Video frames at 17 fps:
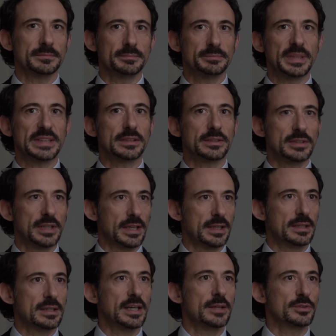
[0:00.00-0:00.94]
better
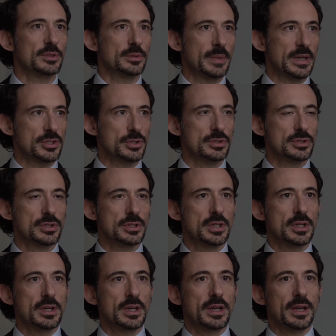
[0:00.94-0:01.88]
take countermeasures.
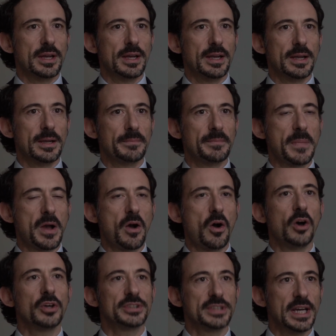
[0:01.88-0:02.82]

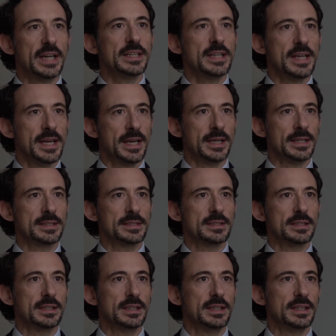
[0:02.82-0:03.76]
On the other
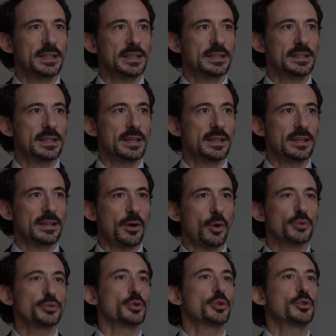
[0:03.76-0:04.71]
hand, it
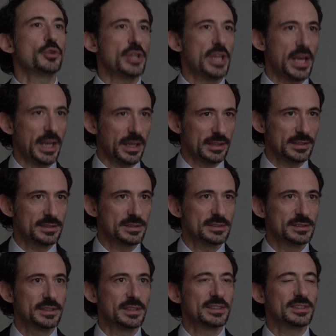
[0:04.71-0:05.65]
also
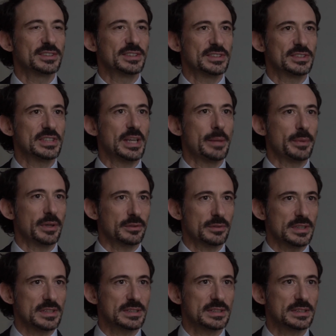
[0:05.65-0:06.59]
creates systemic
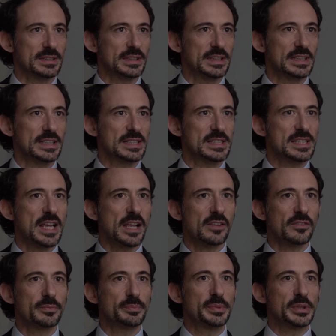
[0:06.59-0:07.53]
risk in
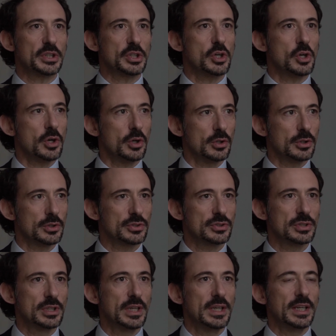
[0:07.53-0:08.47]
itself,
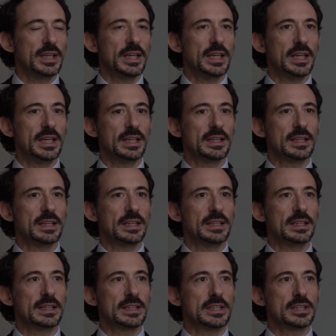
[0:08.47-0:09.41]
because
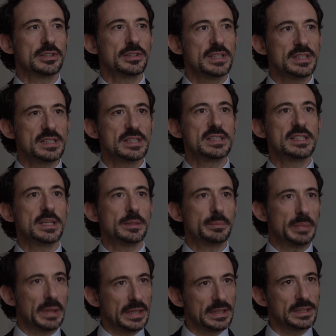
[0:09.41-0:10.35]
it increases the
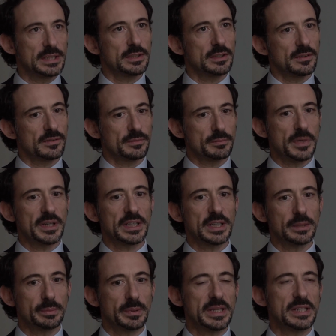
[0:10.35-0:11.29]
ability of
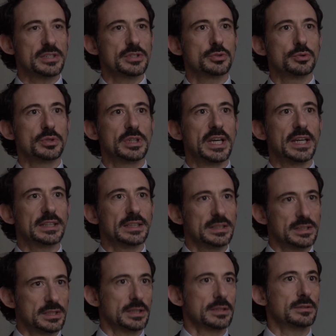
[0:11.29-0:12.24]
market players to get
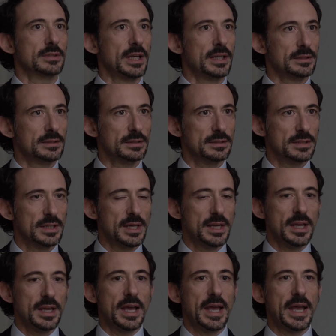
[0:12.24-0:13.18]
interconnected,
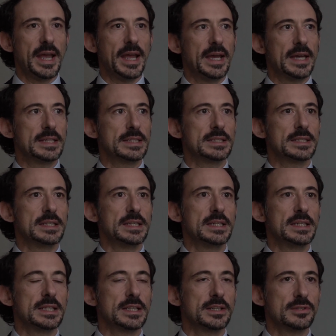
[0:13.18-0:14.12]
and
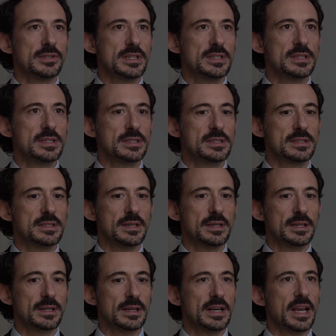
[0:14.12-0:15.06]
it increases
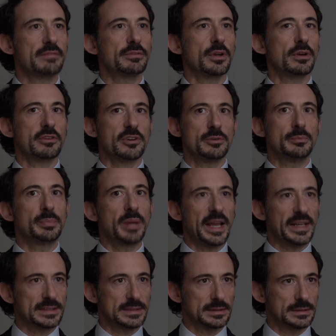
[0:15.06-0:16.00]
the level of
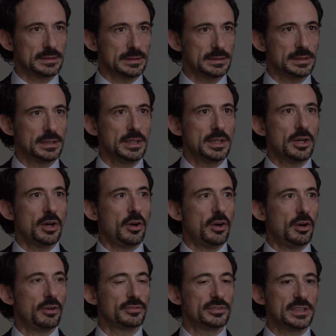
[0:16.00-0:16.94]
complexity
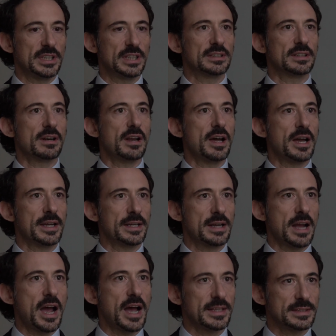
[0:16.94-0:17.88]
of the
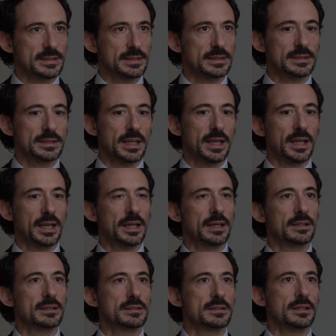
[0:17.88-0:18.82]
underlying asset
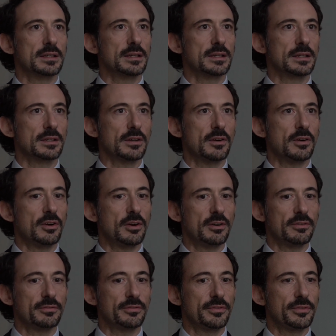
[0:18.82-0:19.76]
and
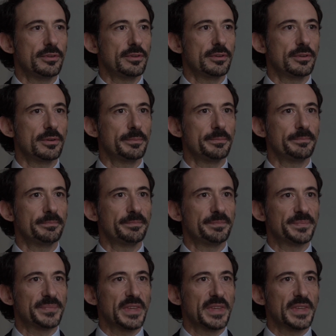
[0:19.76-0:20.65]
of the